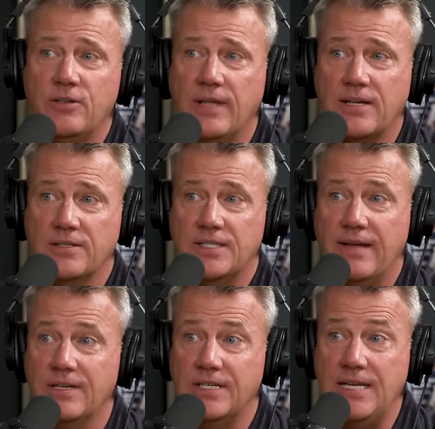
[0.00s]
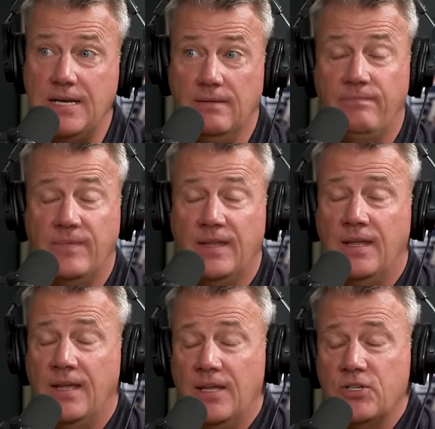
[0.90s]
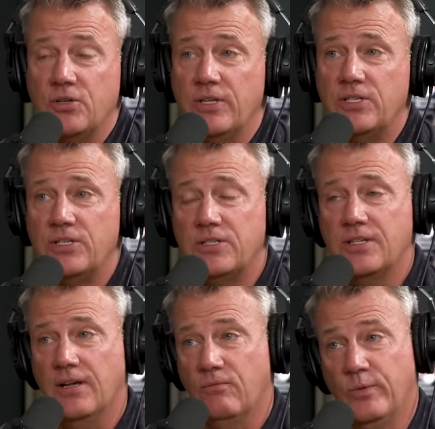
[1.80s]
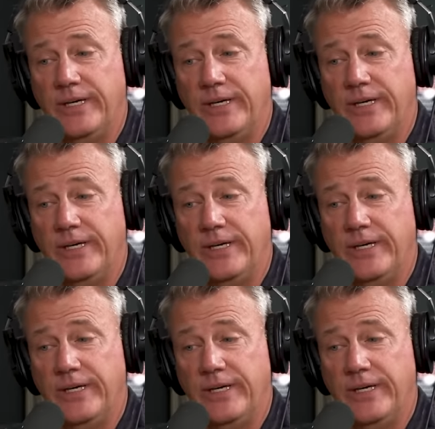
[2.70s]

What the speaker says: 2017. So this is a